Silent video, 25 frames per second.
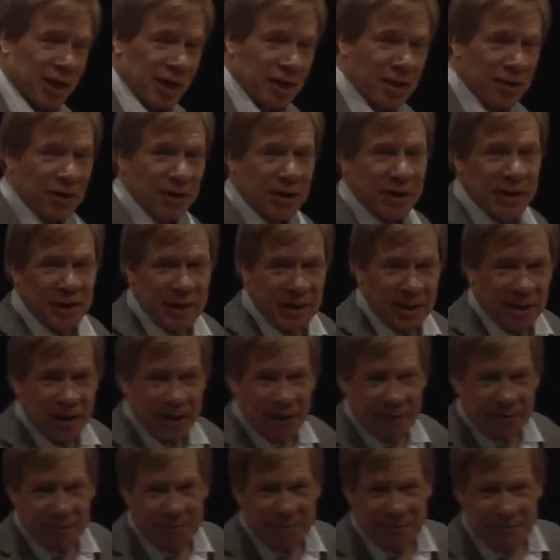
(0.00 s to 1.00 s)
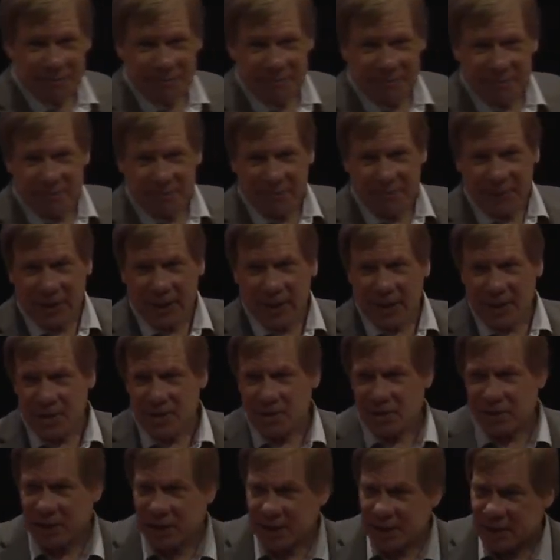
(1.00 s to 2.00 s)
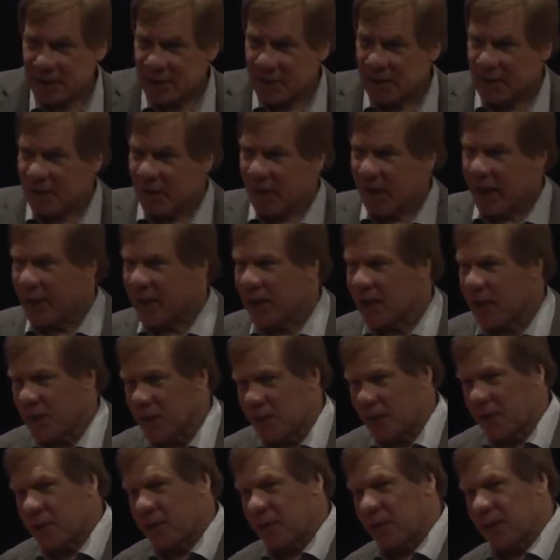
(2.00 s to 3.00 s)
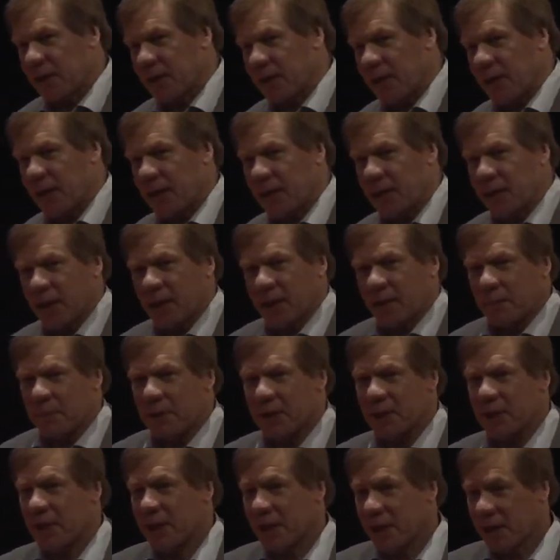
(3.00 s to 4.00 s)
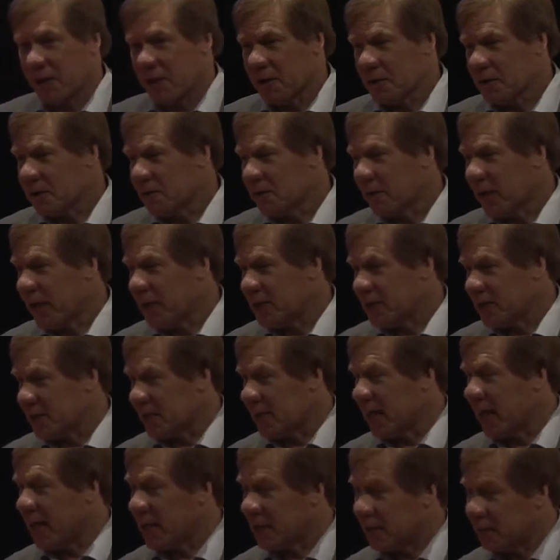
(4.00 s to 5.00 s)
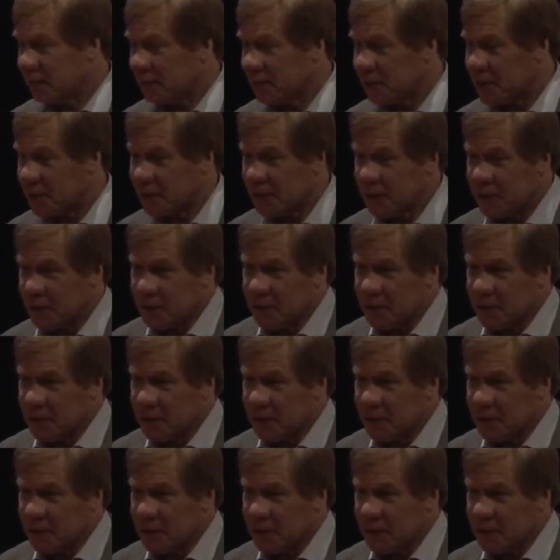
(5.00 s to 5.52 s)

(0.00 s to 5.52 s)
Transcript: a good thing. And so they didn't like a good thing being characterized negatively.